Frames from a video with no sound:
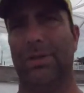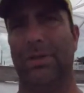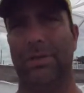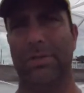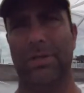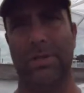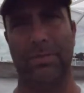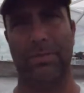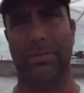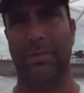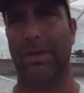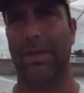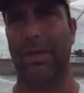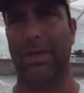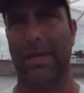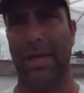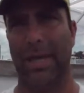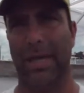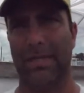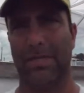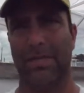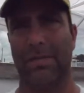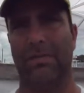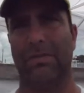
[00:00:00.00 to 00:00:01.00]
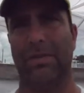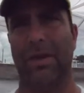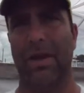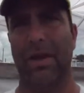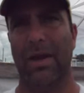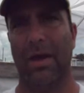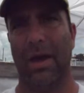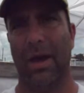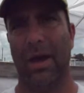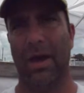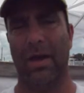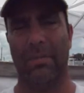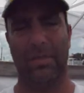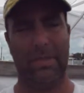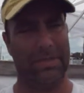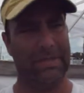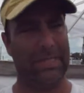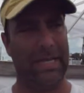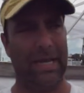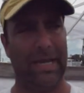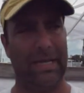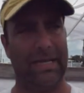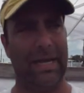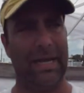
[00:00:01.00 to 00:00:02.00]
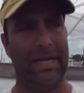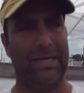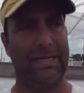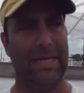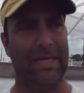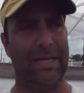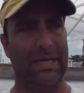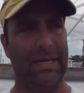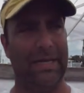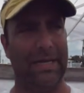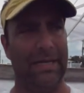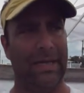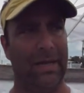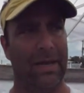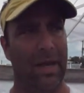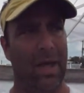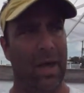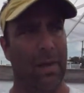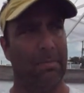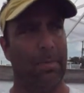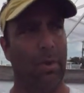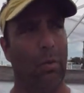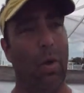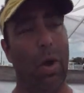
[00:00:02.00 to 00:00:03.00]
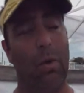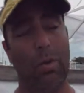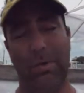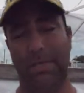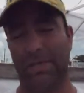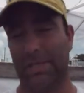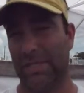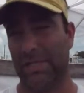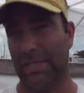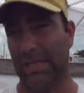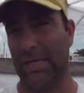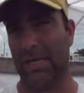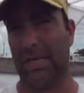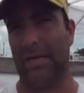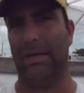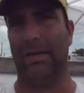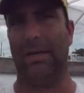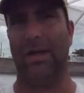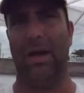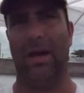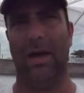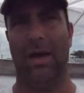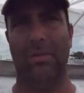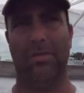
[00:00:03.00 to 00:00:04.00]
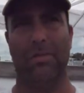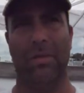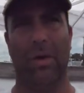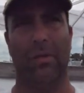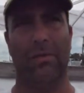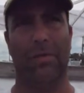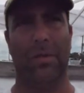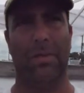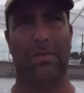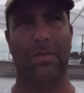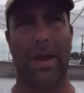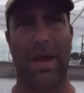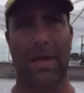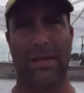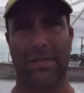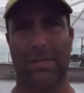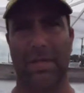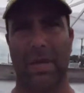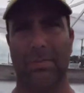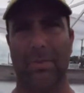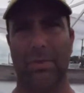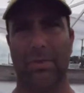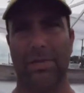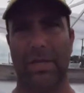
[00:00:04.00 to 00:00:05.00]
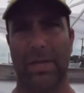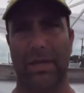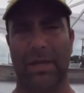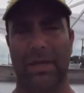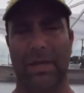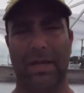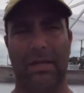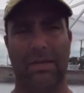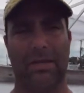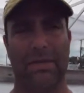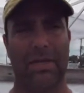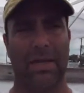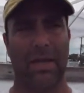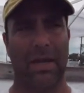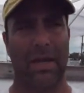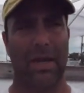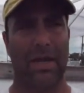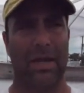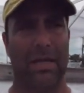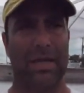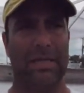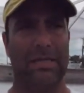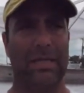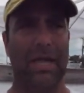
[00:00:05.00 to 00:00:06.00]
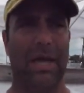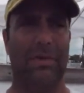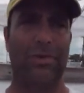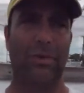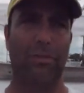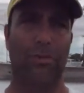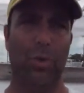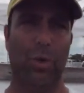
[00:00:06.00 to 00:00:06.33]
are simply a case of mistaken identity. But what we've seen over the past couple decades is that the